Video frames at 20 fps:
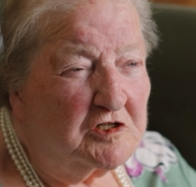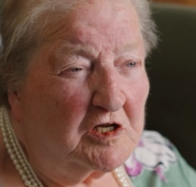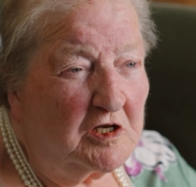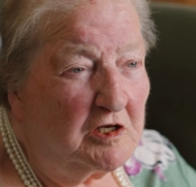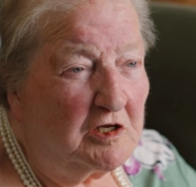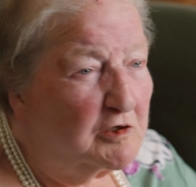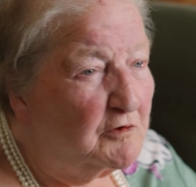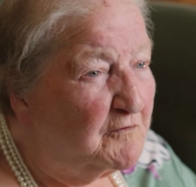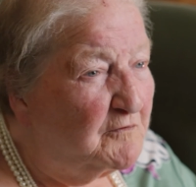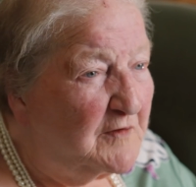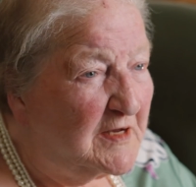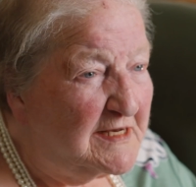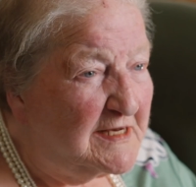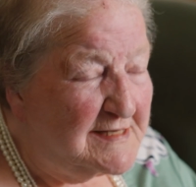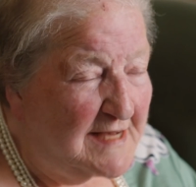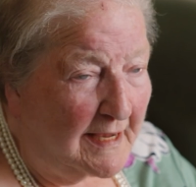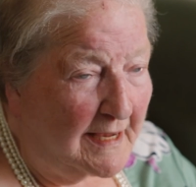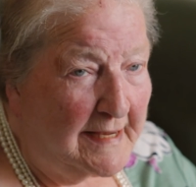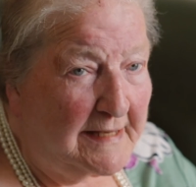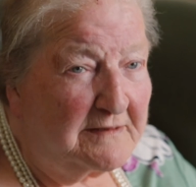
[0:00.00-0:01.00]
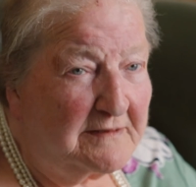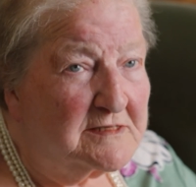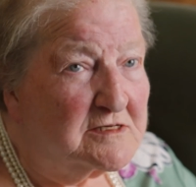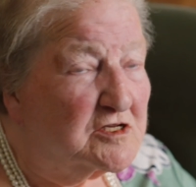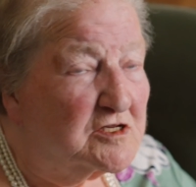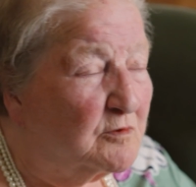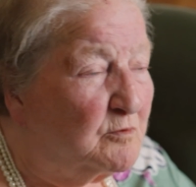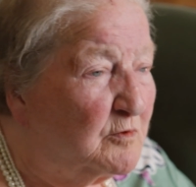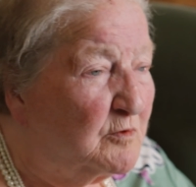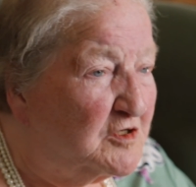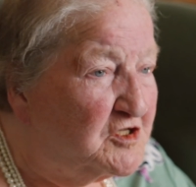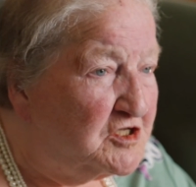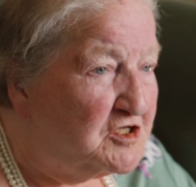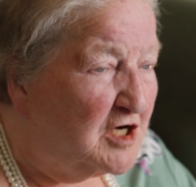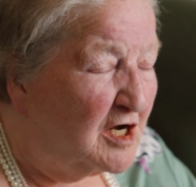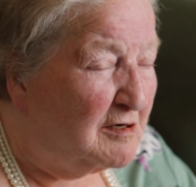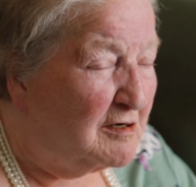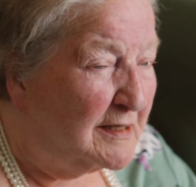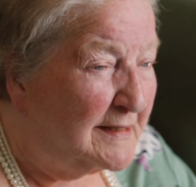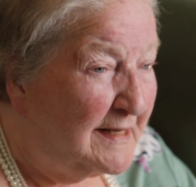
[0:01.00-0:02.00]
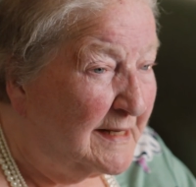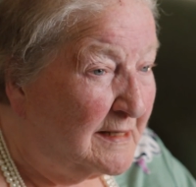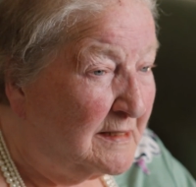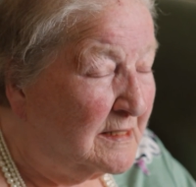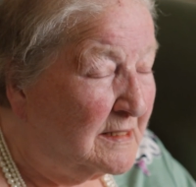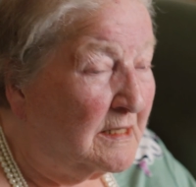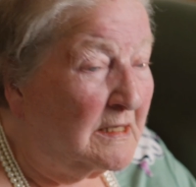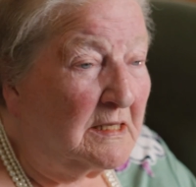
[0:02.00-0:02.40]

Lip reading: a lovely day, the sun was shining,